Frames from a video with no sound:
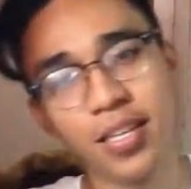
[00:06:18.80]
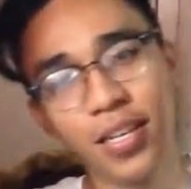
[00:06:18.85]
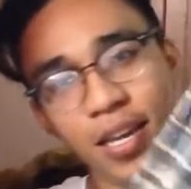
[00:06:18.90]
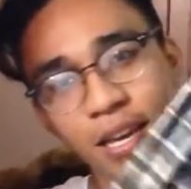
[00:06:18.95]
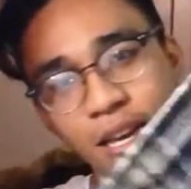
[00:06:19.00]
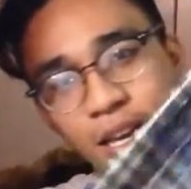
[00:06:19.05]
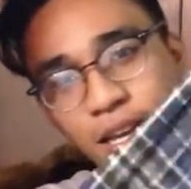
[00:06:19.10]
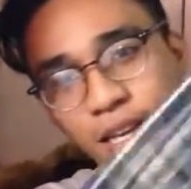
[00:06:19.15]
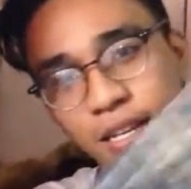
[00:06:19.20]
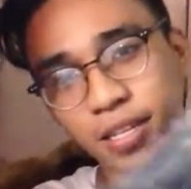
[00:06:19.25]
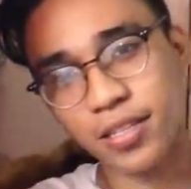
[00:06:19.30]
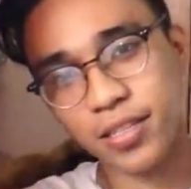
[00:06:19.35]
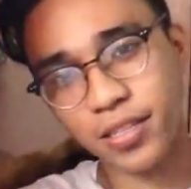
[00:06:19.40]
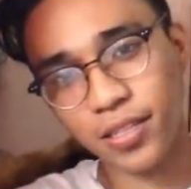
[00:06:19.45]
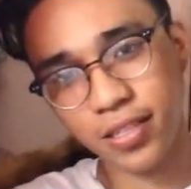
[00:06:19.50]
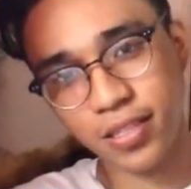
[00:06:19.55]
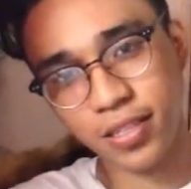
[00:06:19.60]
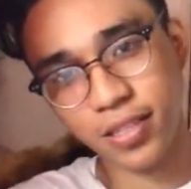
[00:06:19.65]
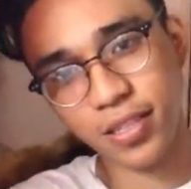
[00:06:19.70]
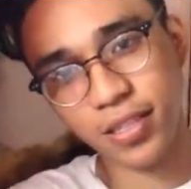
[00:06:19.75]
And
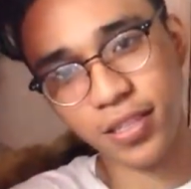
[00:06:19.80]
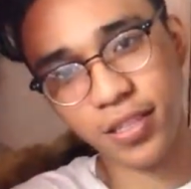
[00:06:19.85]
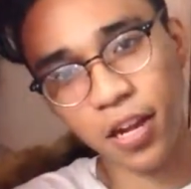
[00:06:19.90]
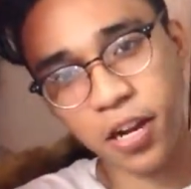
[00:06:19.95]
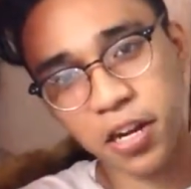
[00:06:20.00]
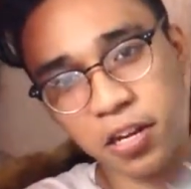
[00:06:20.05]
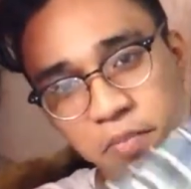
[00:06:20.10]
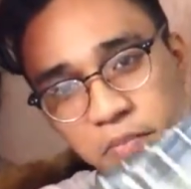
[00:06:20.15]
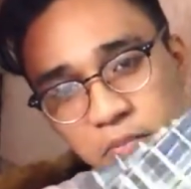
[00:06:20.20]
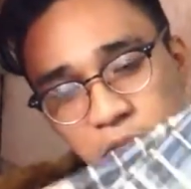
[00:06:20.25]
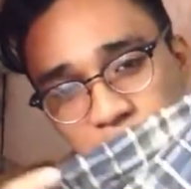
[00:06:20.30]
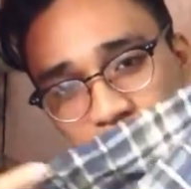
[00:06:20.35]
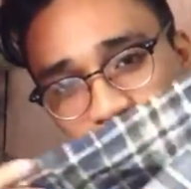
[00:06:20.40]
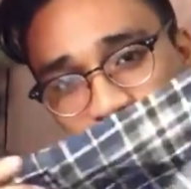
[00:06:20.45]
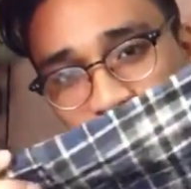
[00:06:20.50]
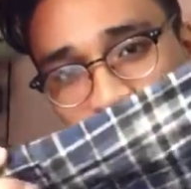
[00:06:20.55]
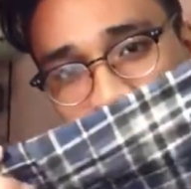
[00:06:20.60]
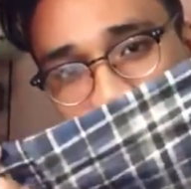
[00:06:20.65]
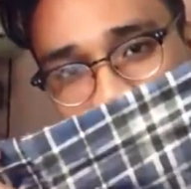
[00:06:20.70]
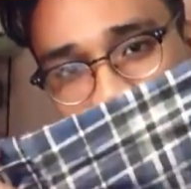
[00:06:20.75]
dark blue
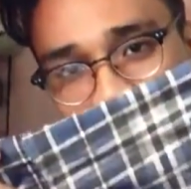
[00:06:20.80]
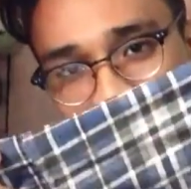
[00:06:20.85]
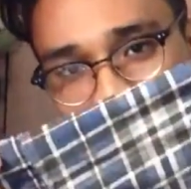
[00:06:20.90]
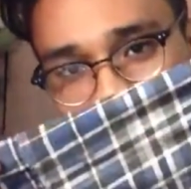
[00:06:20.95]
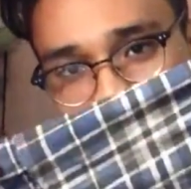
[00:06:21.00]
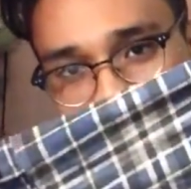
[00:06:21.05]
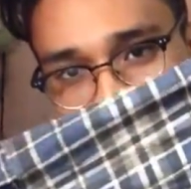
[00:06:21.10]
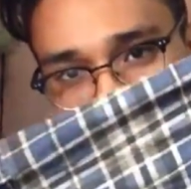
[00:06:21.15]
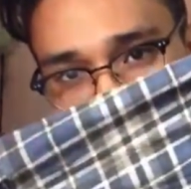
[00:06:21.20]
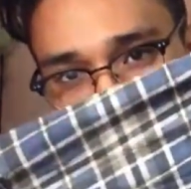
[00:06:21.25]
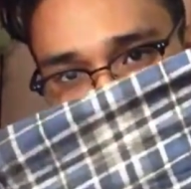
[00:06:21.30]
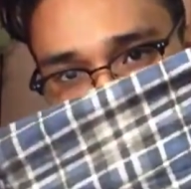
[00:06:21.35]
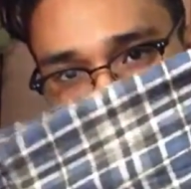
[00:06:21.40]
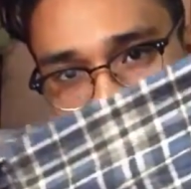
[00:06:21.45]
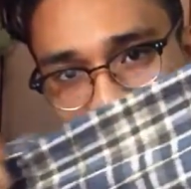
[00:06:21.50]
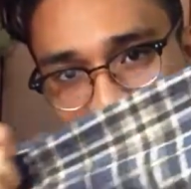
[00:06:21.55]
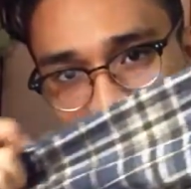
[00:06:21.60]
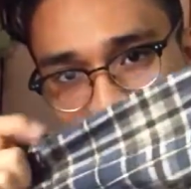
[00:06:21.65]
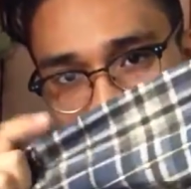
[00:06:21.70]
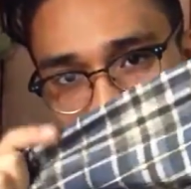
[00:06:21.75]
siya na may mga
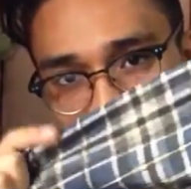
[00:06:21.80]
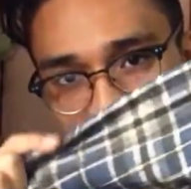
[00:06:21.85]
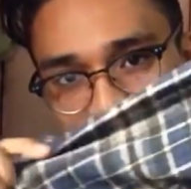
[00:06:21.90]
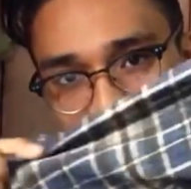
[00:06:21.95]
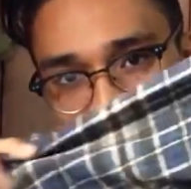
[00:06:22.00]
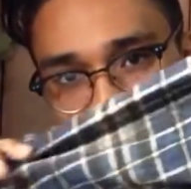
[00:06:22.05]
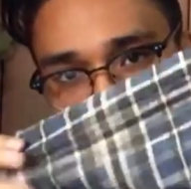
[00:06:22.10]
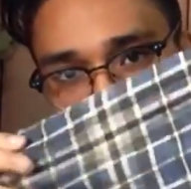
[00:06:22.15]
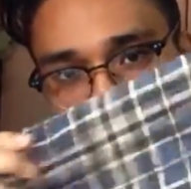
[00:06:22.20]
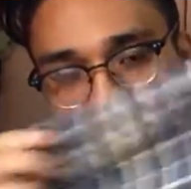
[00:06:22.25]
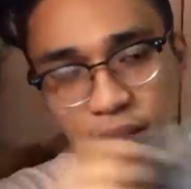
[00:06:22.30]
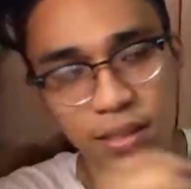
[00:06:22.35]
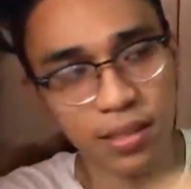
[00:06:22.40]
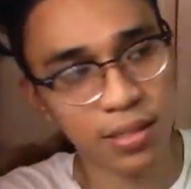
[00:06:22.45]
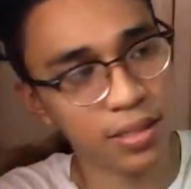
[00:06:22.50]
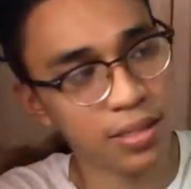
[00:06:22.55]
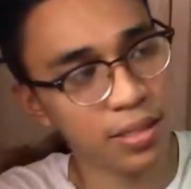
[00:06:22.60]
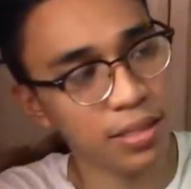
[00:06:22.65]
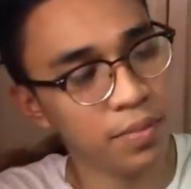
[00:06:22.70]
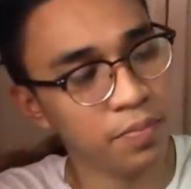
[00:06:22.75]
brown
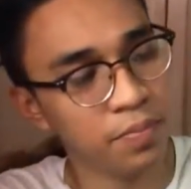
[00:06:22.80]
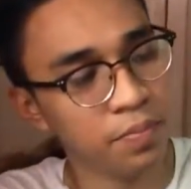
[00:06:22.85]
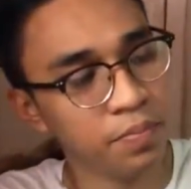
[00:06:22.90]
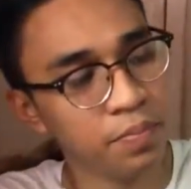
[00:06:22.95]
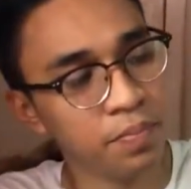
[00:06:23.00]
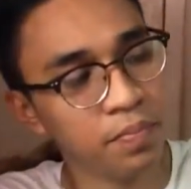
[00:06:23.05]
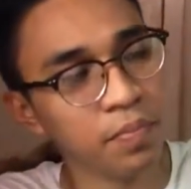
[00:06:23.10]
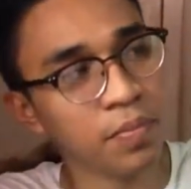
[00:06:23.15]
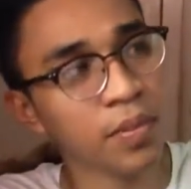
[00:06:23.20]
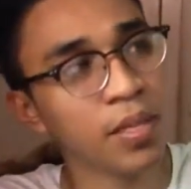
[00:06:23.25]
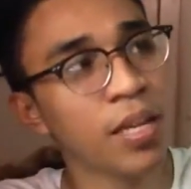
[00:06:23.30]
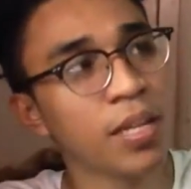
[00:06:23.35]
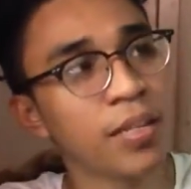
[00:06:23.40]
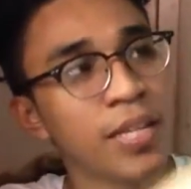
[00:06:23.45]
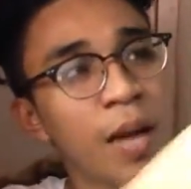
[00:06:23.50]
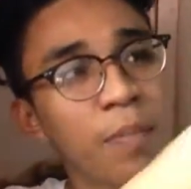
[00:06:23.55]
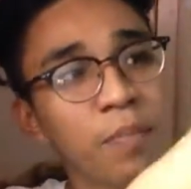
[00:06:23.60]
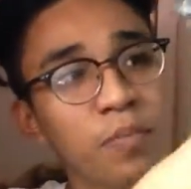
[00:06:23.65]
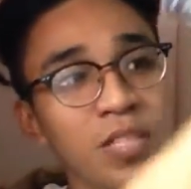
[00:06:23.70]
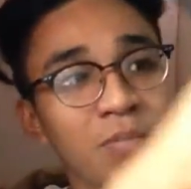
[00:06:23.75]
details.
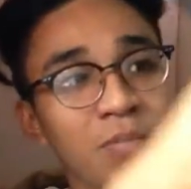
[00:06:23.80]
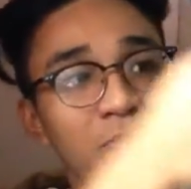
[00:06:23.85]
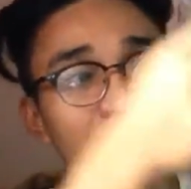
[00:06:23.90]
Tapos